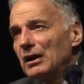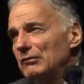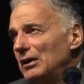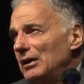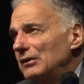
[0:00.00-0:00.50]

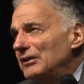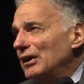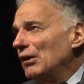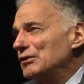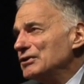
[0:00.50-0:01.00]
of
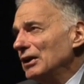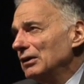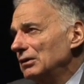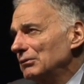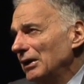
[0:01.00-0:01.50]
the OSHA
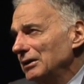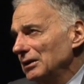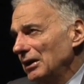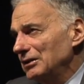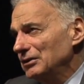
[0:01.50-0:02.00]

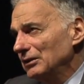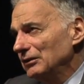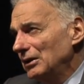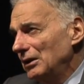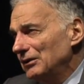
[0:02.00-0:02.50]
regulations.